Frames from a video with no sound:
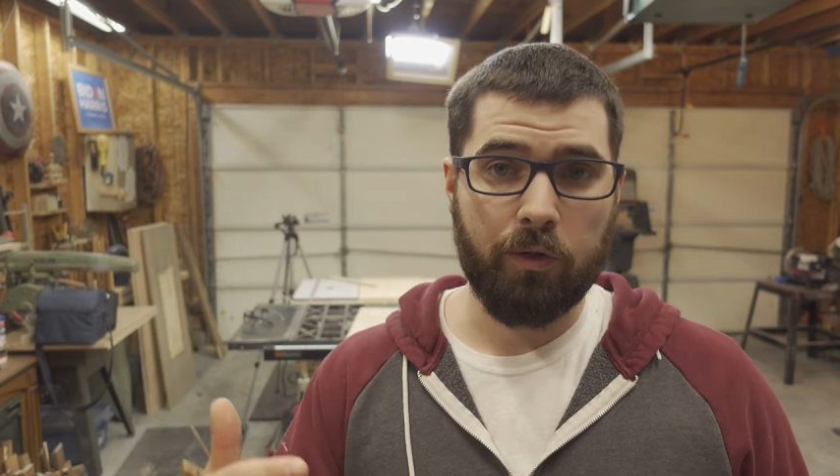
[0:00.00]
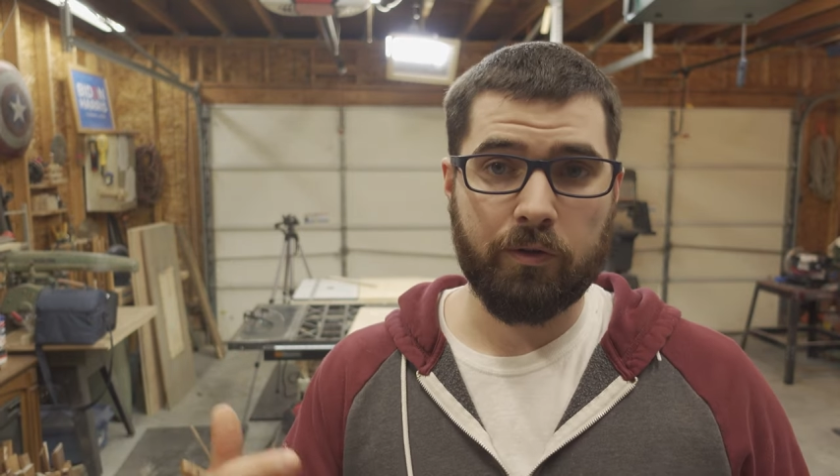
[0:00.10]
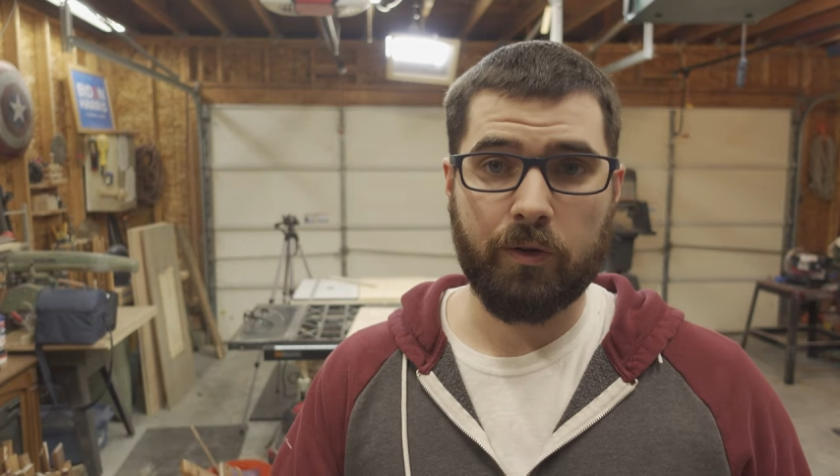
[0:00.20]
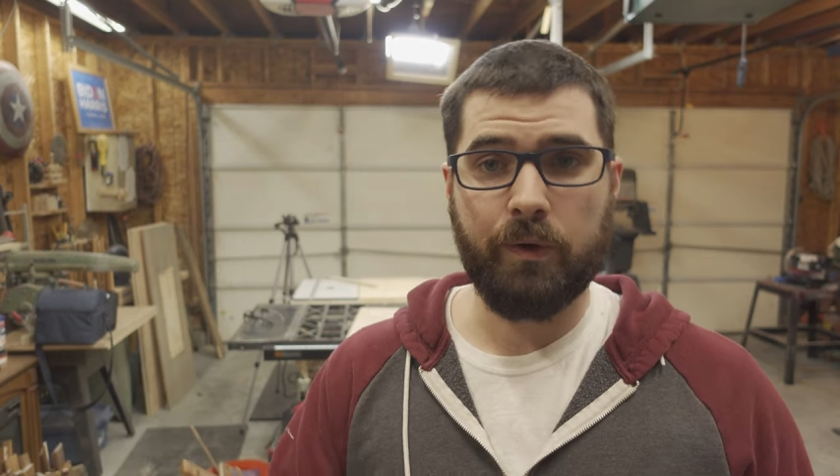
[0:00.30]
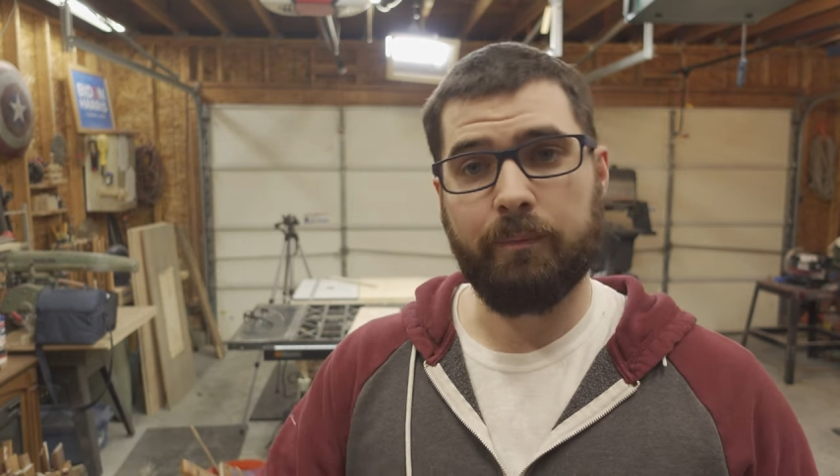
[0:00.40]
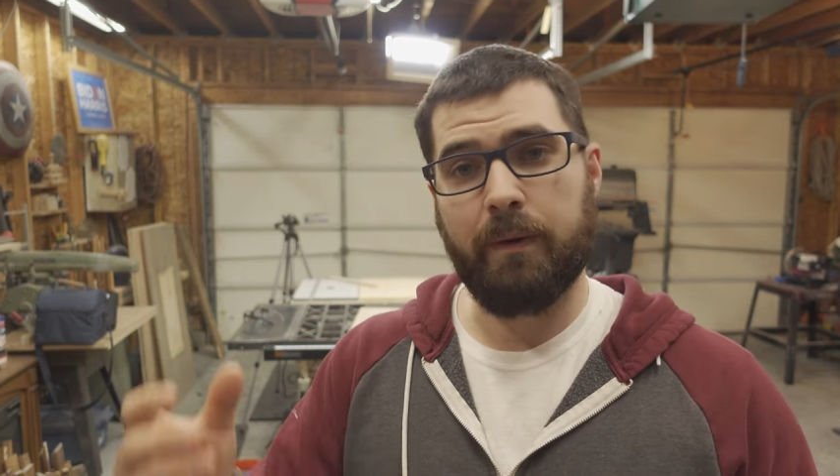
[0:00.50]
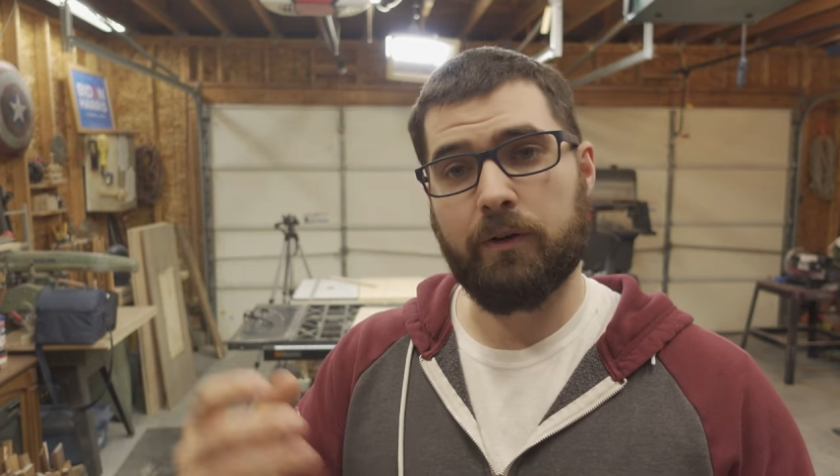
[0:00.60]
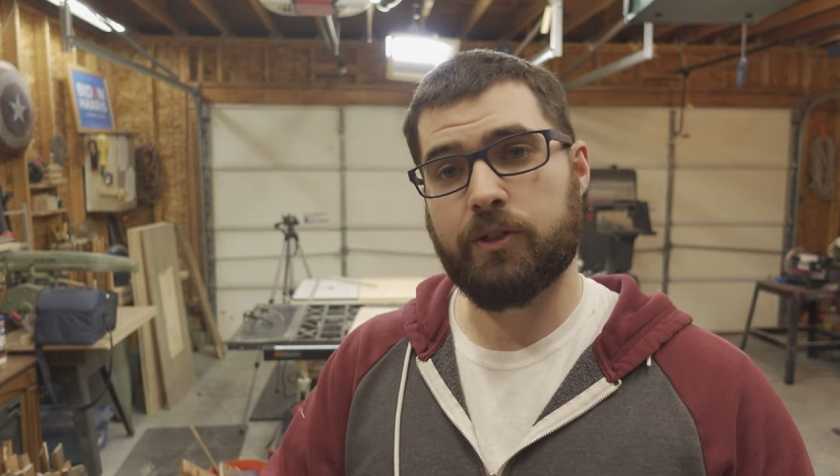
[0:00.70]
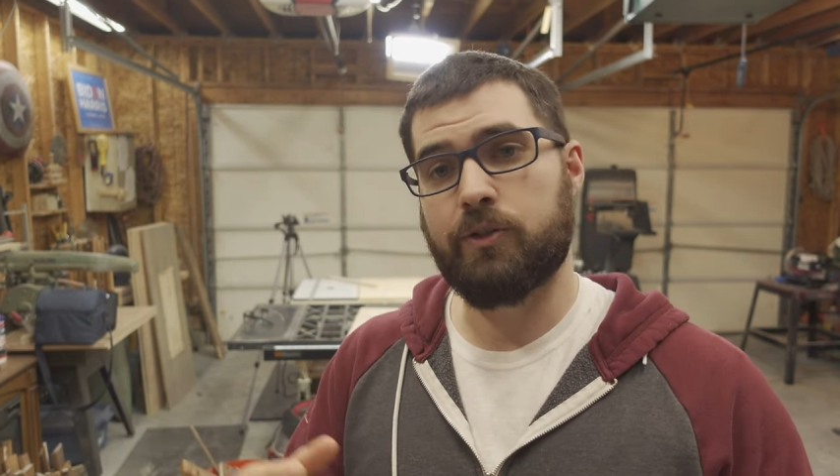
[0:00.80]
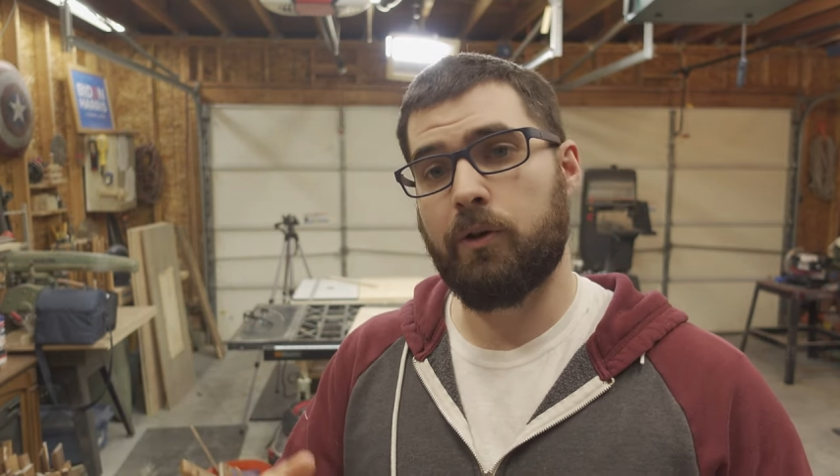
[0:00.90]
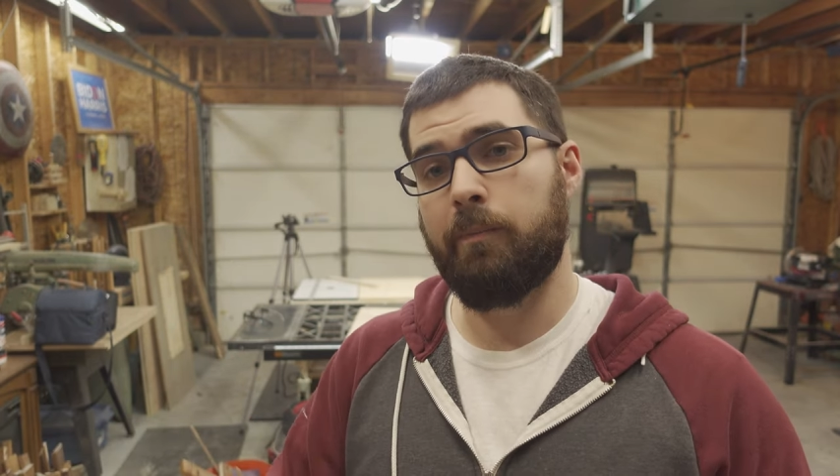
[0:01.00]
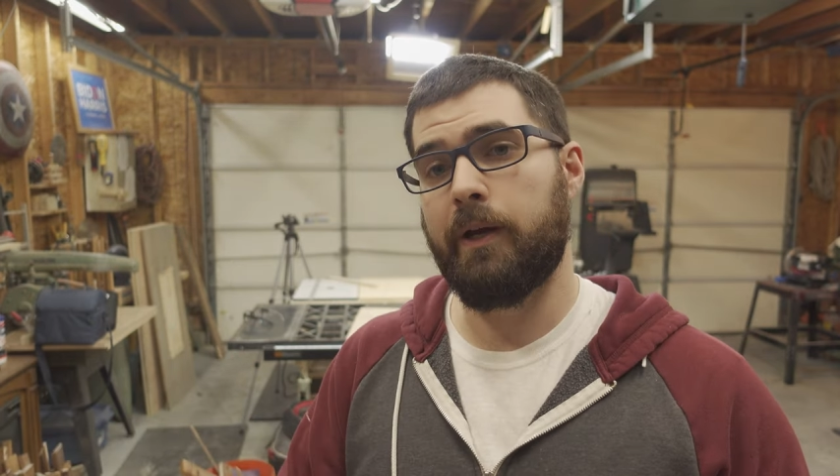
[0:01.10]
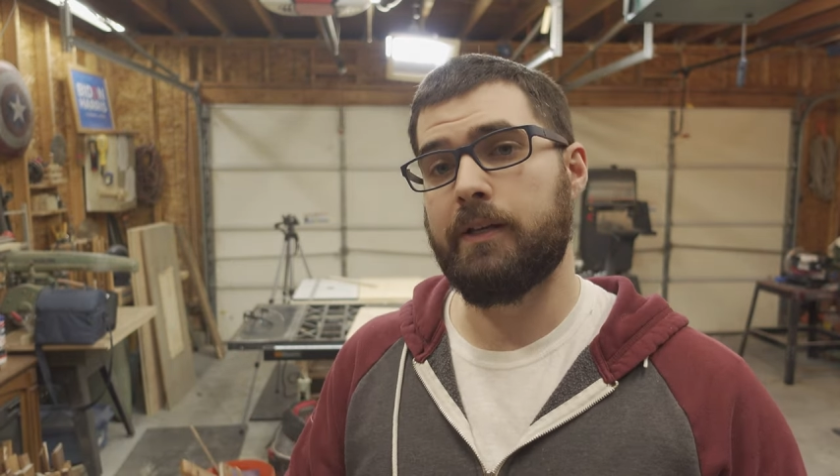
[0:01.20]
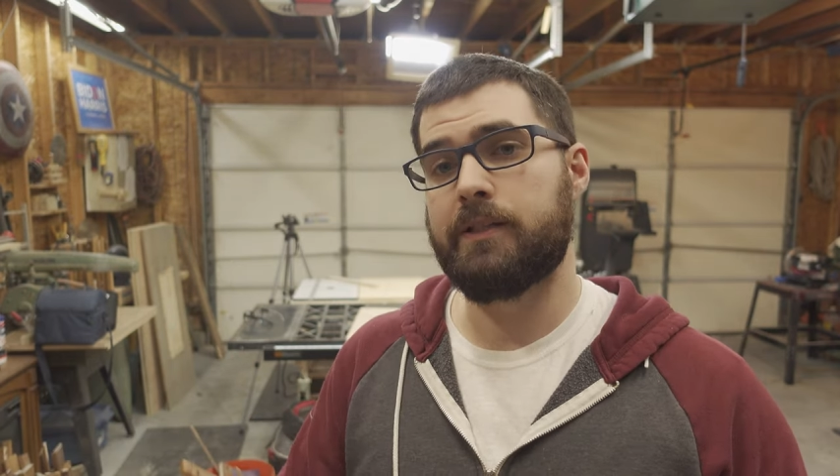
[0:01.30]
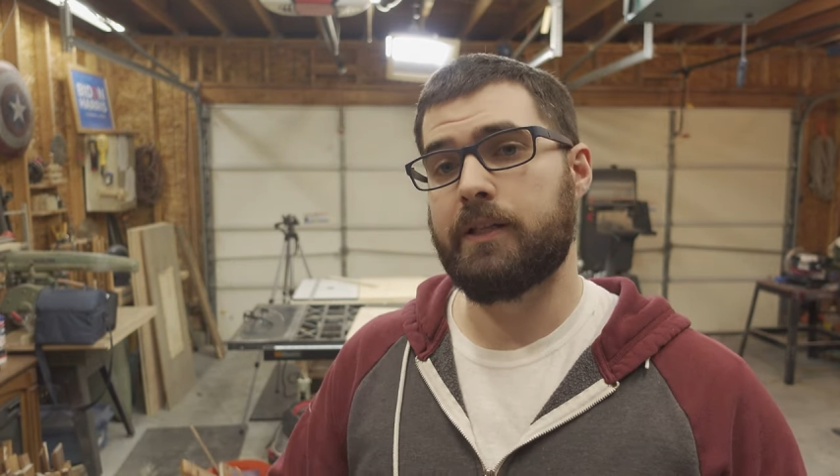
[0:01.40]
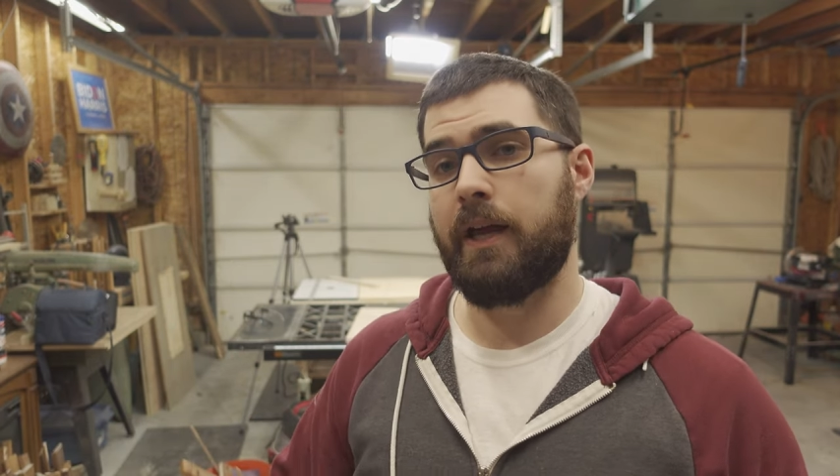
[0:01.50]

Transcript: through it, mount it to a base,